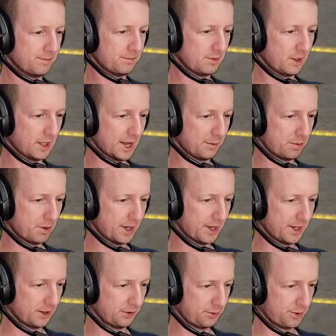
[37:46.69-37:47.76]
ladder play
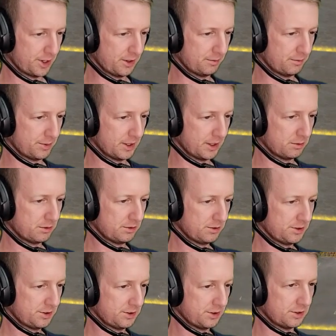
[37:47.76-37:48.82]
against random people.
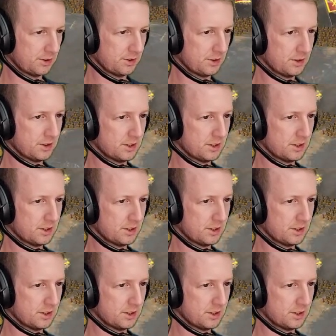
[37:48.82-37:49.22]
So...